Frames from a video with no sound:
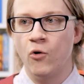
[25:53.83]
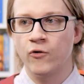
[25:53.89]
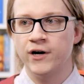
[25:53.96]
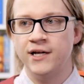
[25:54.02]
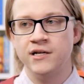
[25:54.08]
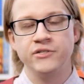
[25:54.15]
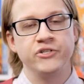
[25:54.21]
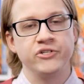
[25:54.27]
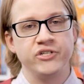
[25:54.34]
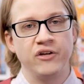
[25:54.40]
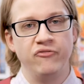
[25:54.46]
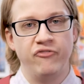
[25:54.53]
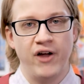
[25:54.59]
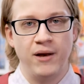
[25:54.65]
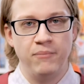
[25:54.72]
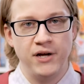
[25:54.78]
already existing
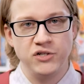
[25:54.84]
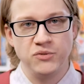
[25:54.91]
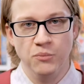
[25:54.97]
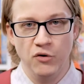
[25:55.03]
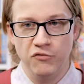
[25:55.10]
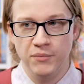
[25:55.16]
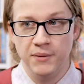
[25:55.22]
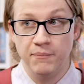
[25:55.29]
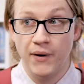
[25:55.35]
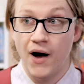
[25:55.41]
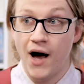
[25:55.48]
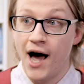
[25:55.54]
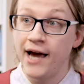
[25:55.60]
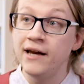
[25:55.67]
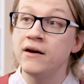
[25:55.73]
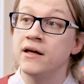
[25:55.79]
fan base movement
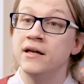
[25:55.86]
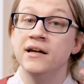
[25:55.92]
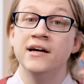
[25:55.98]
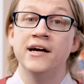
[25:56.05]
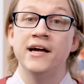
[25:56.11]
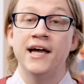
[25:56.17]
behind it,